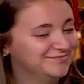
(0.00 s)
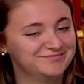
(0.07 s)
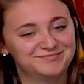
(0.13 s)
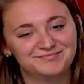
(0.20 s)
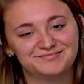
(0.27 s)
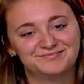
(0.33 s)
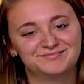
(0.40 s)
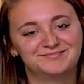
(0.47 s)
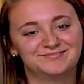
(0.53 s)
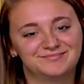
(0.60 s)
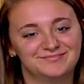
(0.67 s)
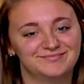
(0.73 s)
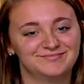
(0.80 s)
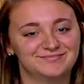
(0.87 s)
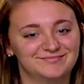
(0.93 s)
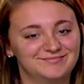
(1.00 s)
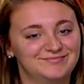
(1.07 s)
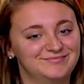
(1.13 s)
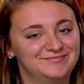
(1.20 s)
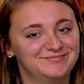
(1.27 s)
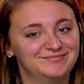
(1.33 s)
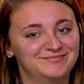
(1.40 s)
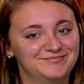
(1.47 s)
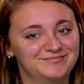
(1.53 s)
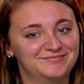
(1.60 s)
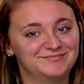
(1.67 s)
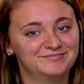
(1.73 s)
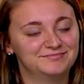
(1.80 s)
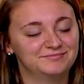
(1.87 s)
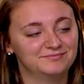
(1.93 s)

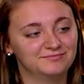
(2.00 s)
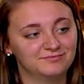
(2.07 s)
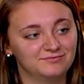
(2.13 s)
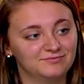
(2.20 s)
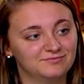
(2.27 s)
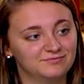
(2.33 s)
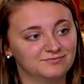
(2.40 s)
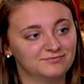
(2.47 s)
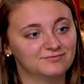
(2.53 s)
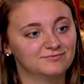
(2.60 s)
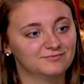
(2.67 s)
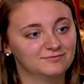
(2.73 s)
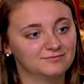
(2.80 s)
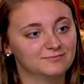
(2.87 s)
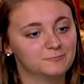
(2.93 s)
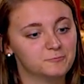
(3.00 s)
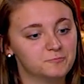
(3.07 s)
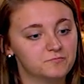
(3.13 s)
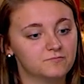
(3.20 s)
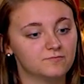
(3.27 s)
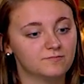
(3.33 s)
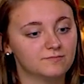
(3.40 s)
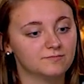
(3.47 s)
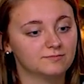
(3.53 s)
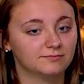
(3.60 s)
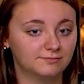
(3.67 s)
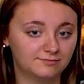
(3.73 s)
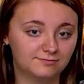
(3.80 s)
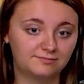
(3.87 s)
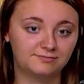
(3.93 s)

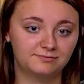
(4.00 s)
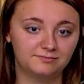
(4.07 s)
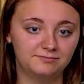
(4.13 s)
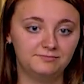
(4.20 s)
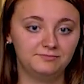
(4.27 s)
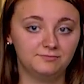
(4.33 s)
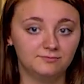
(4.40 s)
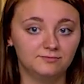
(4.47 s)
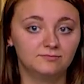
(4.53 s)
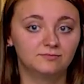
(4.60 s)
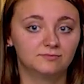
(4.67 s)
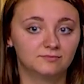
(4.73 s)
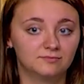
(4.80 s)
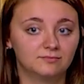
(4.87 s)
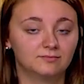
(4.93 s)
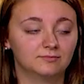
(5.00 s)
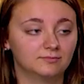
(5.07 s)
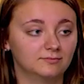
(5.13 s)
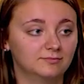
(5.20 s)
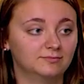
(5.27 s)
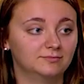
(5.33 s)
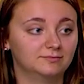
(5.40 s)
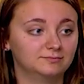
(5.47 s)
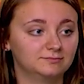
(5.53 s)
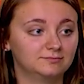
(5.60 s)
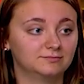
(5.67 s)
(not speaking)